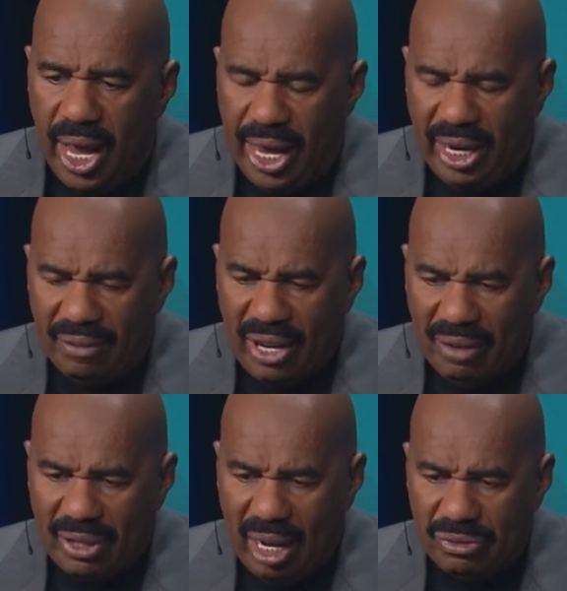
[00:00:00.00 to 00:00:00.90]
and I've,
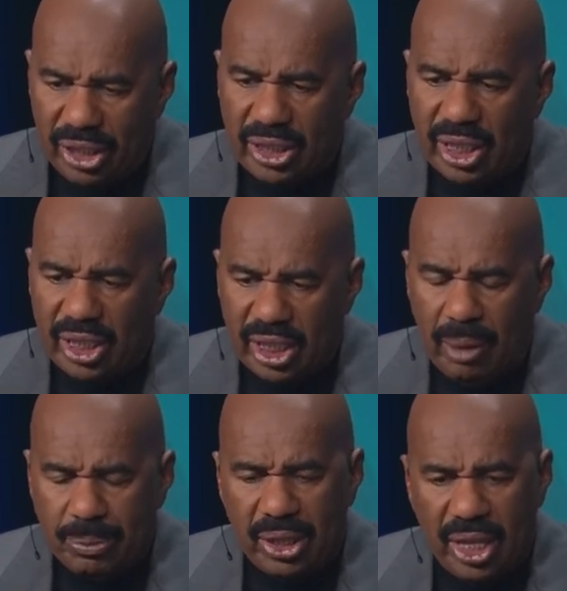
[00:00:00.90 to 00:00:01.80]
I've, I've, just
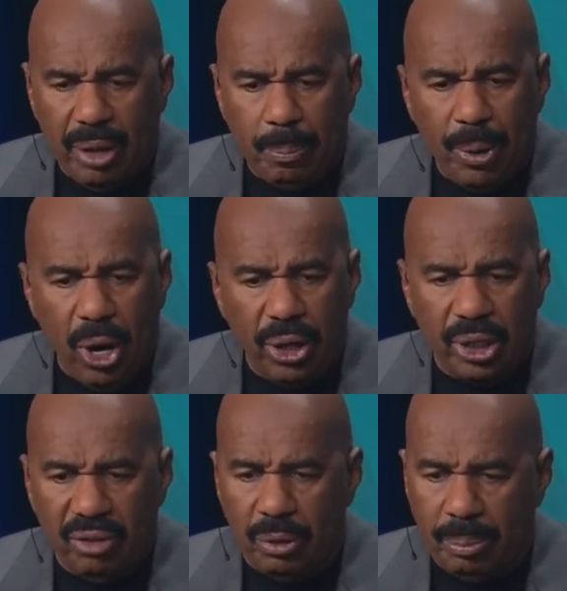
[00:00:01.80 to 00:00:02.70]
accepted that part
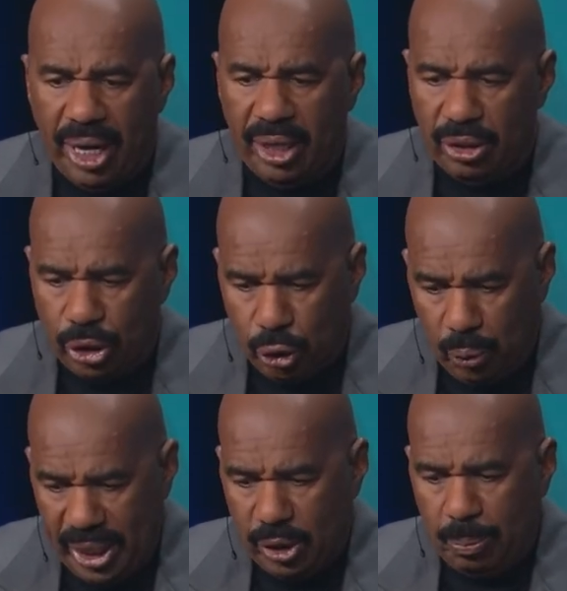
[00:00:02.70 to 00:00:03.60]
of it, man, the
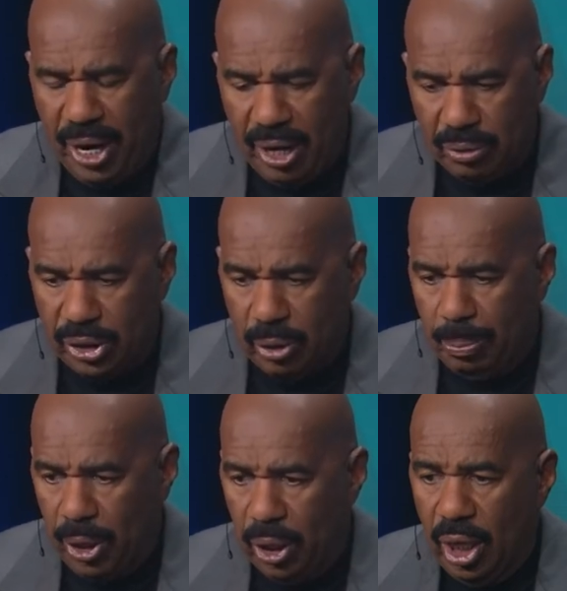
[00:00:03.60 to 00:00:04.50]
transparency
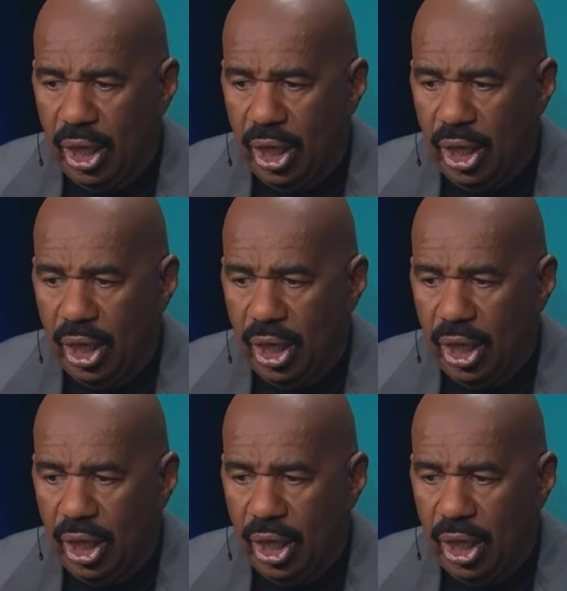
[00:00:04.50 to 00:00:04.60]
part,